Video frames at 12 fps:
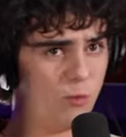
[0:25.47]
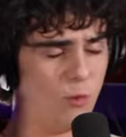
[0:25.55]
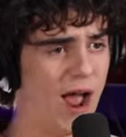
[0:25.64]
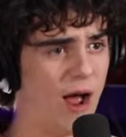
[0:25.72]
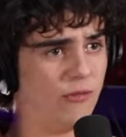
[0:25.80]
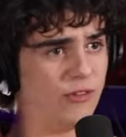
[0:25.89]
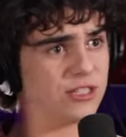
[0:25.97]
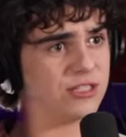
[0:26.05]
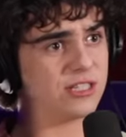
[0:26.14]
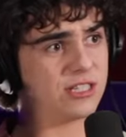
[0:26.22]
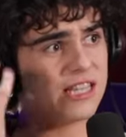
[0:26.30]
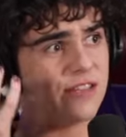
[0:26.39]
wow this
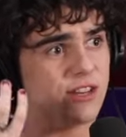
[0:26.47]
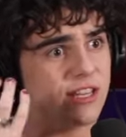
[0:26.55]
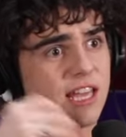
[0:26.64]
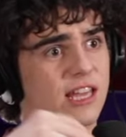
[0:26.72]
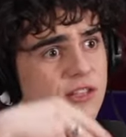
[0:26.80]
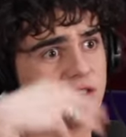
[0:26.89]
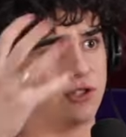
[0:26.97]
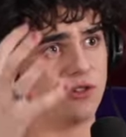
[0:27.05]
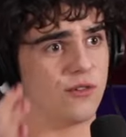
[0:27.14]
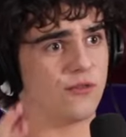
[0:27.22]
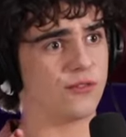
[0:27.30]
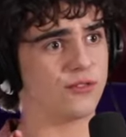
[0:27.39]
is Stephen King's
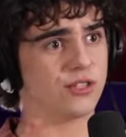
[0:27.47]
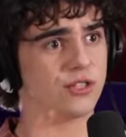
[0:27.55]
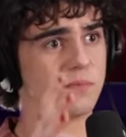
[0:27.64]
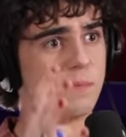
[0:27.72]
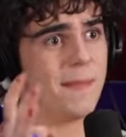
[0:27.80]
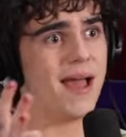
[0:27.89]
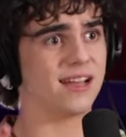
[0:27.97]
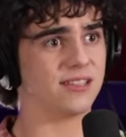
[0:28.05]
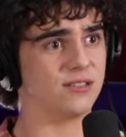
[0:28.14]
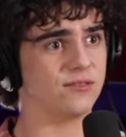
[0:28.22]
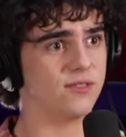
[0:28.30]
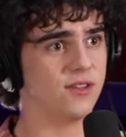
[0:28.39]
universe this is
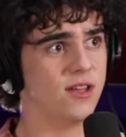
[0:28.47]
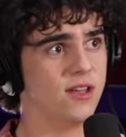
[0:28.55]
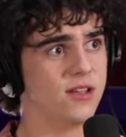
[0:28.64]
massive